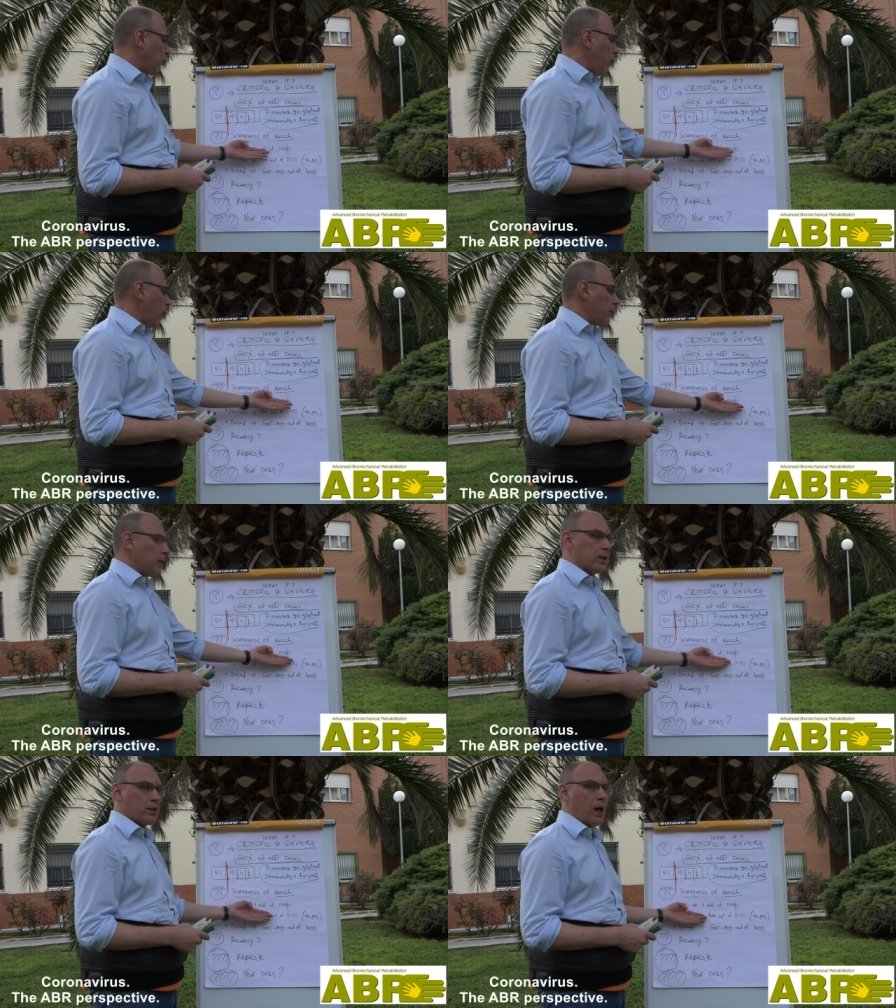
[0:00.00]
far,
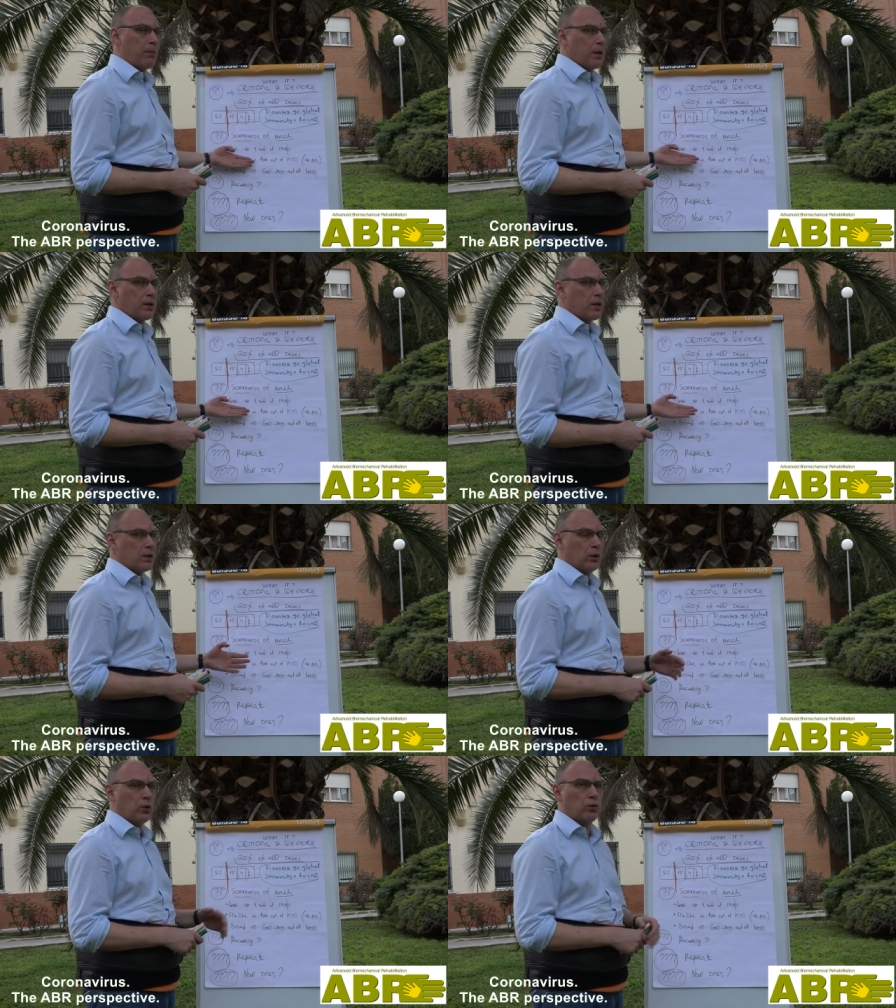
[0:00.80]
this number
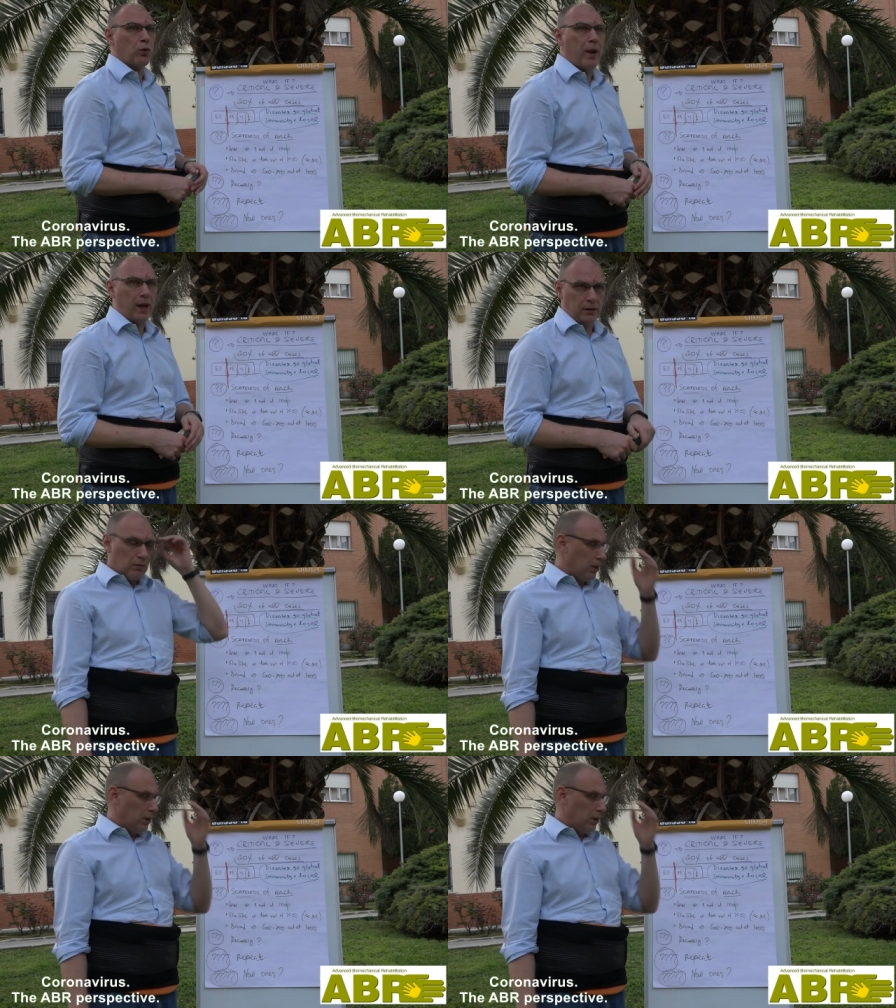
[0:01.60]
doesn't look too bad.